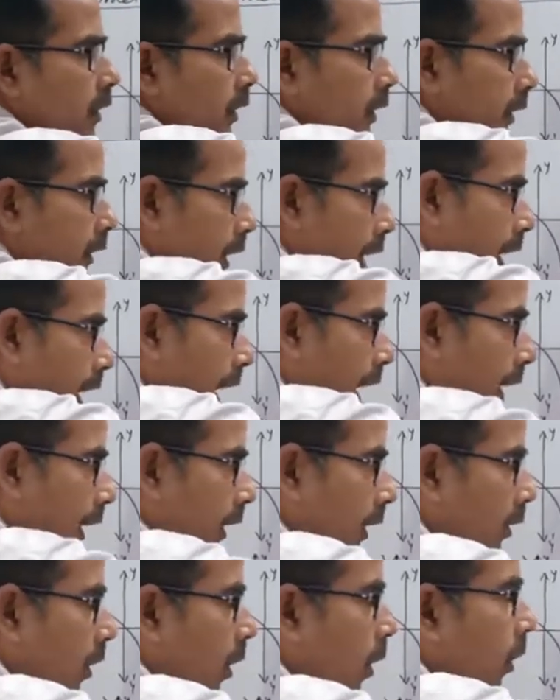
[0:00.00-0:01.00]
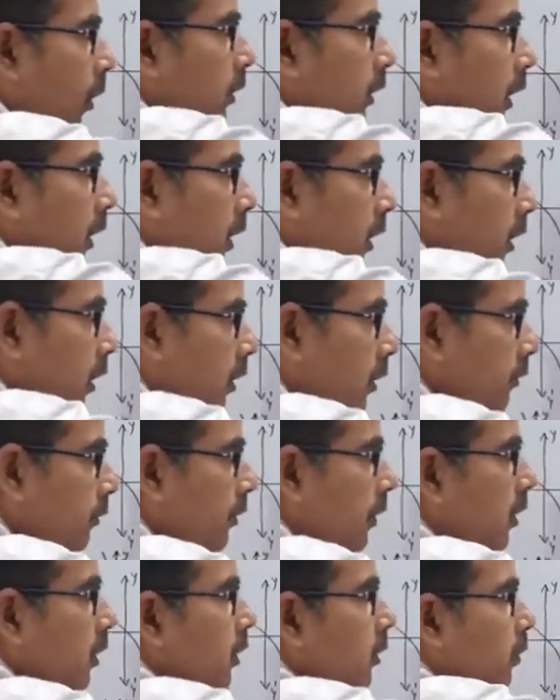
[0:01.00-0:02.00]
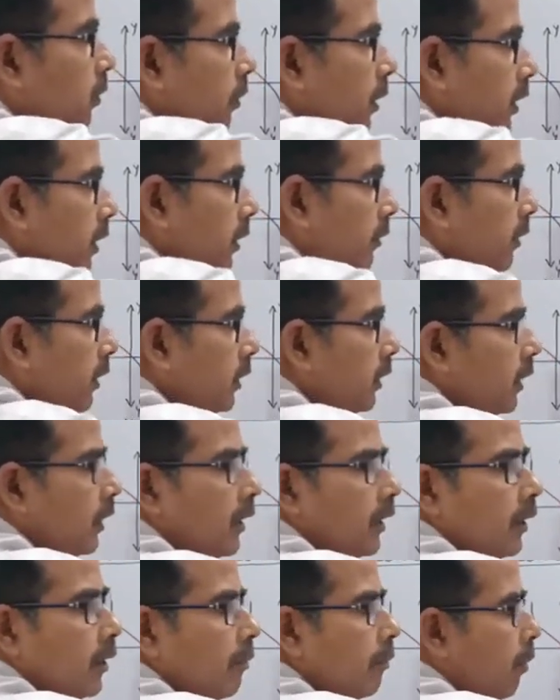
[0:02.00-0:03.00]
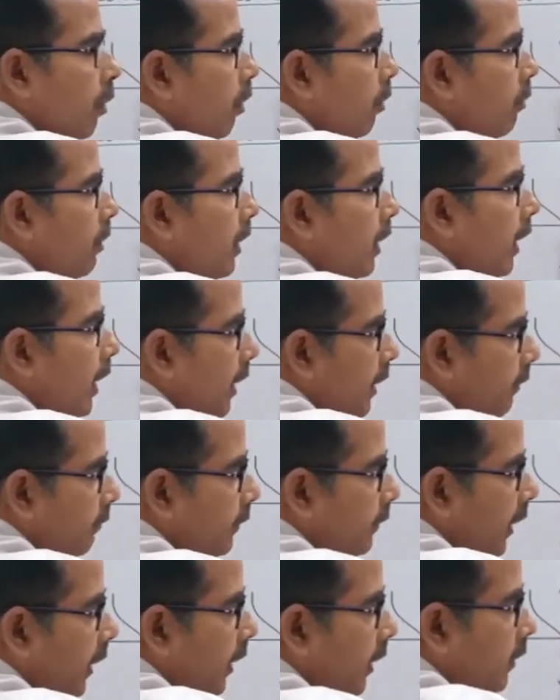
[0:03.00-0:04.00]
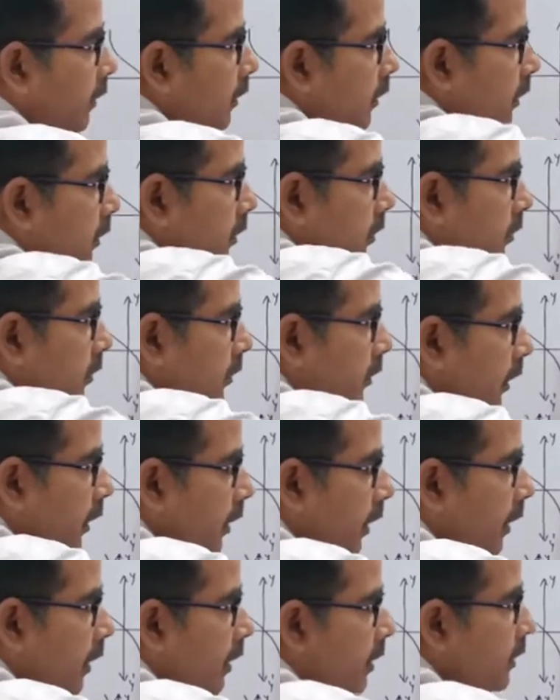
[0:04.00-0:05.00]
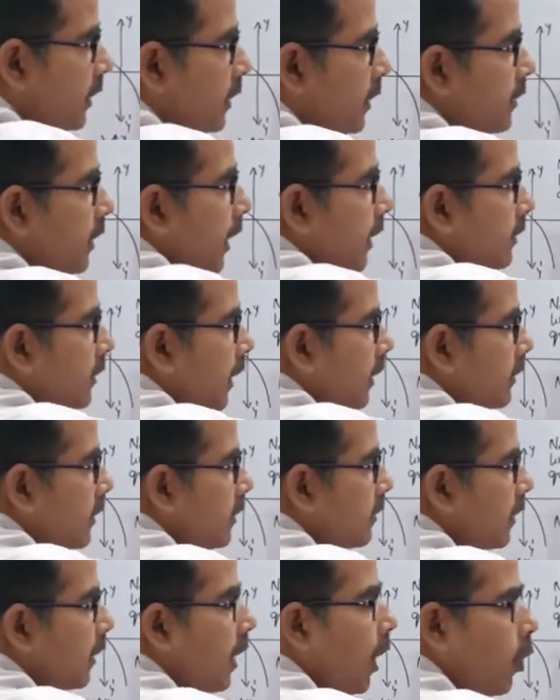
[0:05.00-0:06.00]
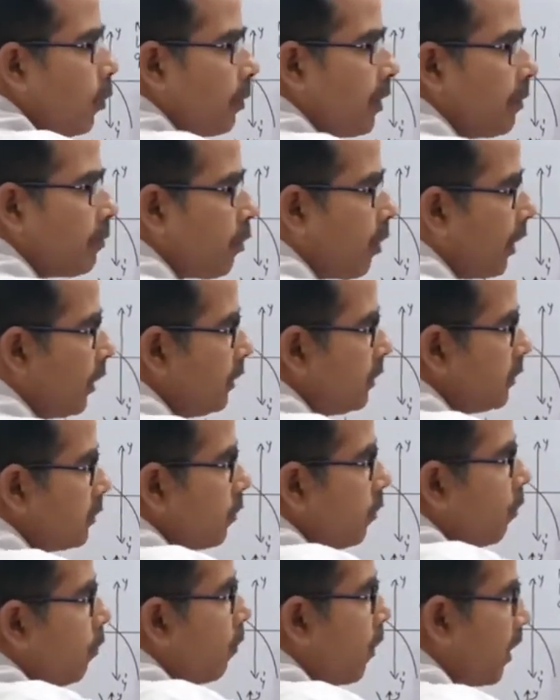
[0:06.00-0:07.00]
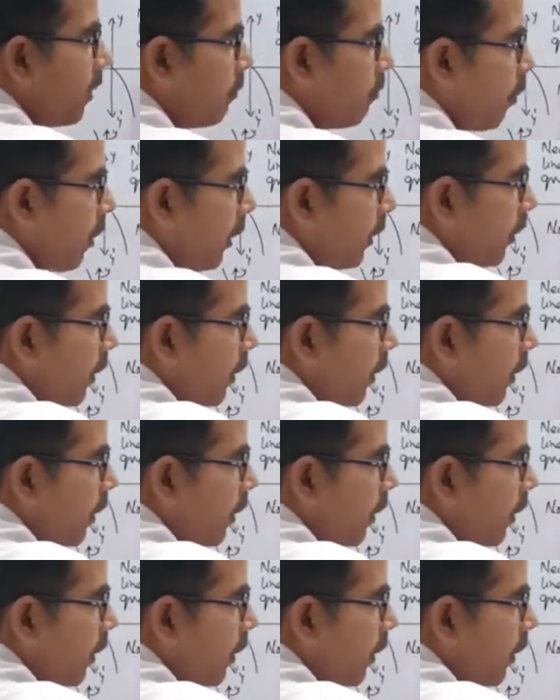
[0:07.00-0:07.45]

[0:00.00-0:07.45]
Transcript: The line or the curve, whatever the polynomial I have taken, it intersects the x-axis in how many points? 1 point.